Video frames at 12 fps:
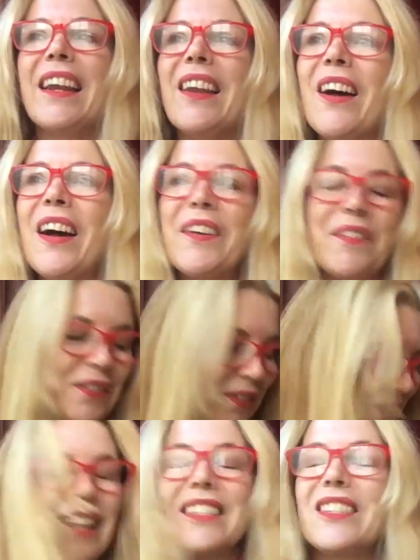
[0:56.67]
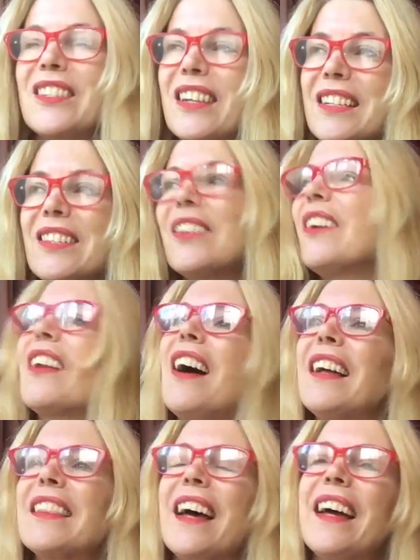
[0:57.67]
And life, it's just not
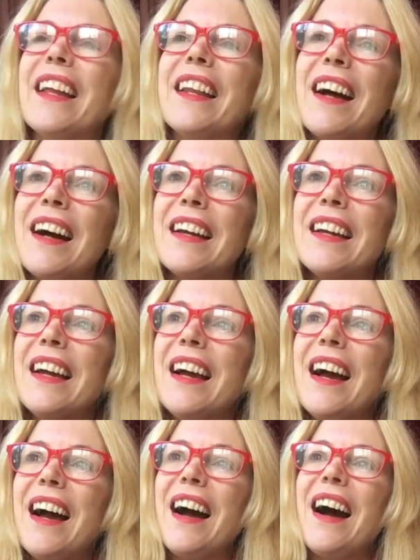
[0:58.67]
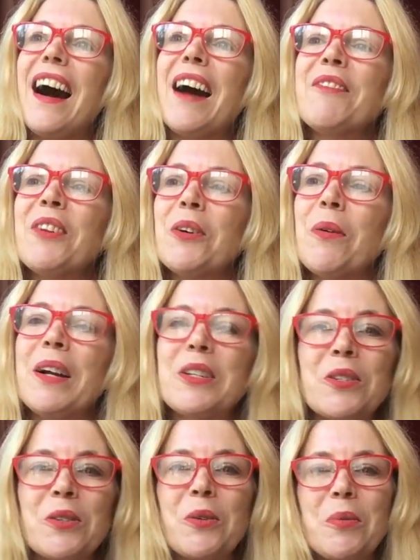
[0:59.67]
like that. And I'm not quite
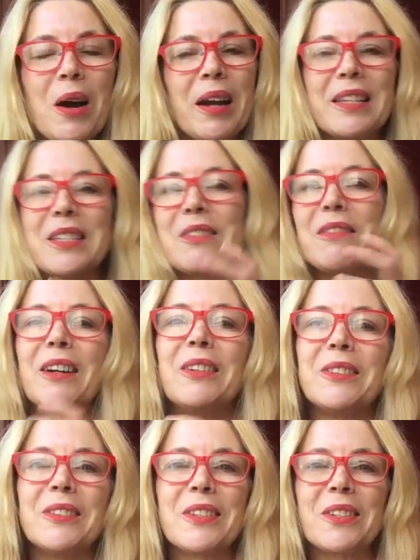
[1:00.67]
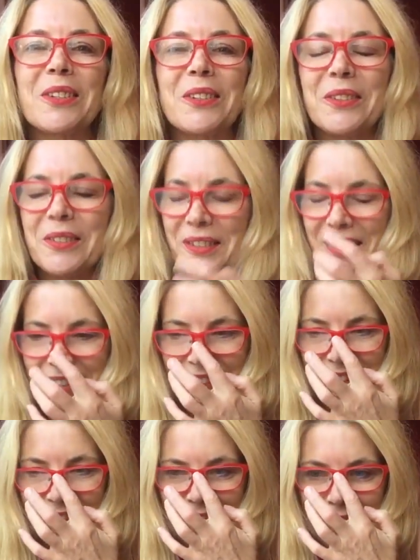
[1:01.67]
sure why I struggle to
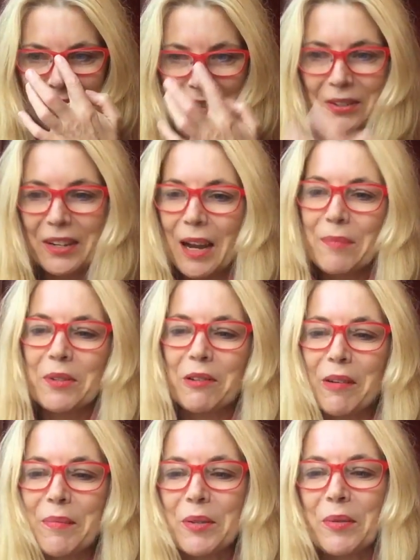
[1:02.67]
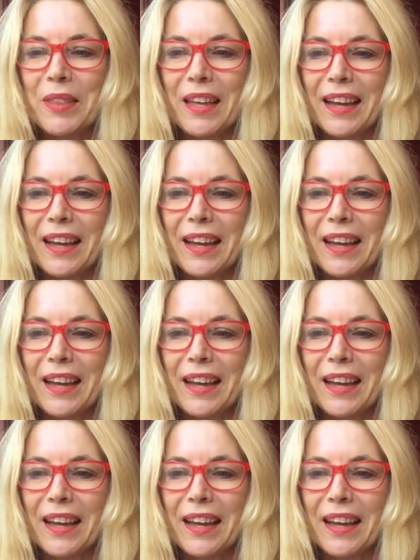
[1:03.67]
come to grips with